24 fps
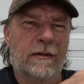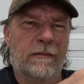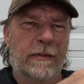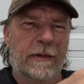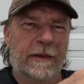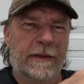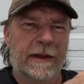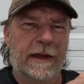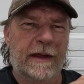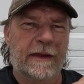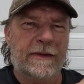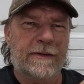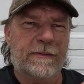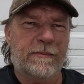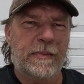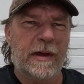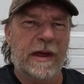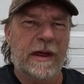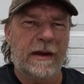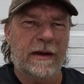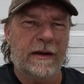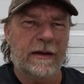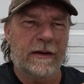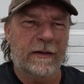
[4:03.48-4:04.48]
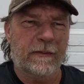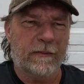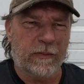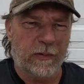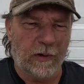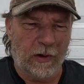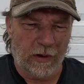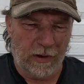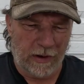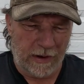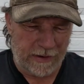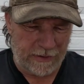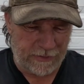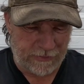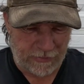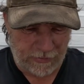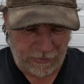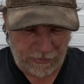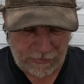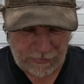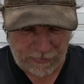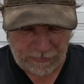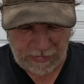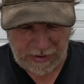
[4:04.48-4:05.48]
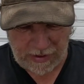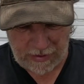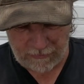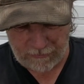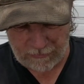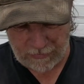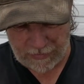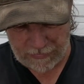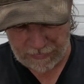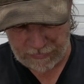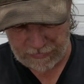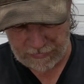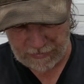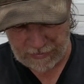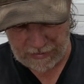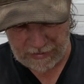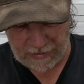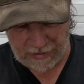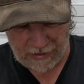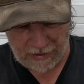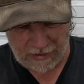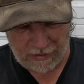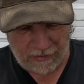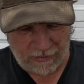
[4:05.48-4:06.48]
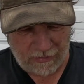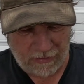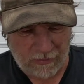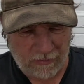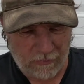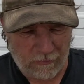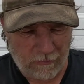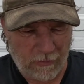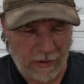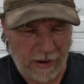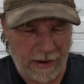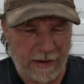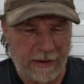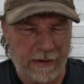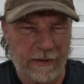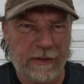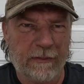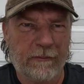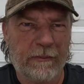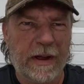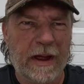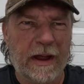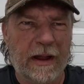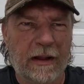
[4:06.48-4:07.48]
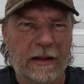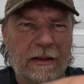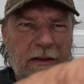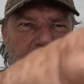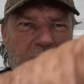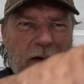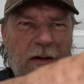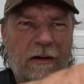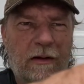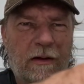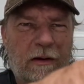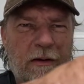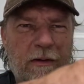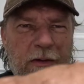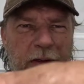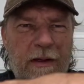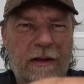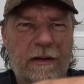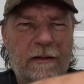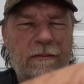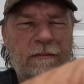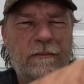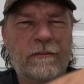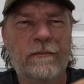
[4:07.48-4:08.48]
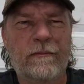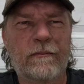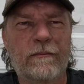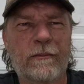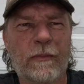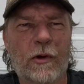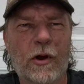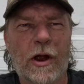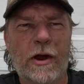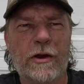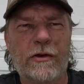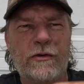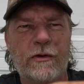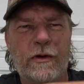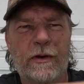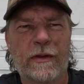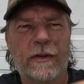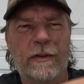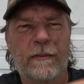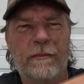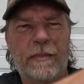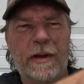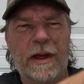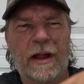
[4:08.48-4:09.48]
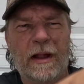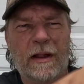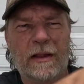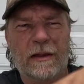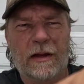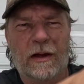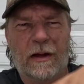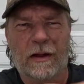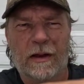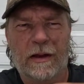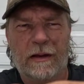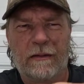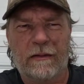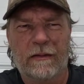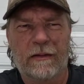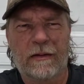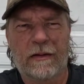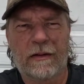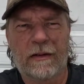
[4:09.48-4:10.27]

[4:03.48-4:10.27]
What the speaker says: But that's spinning at full engine speed with the weight of the belt or the pressure of the belt on it.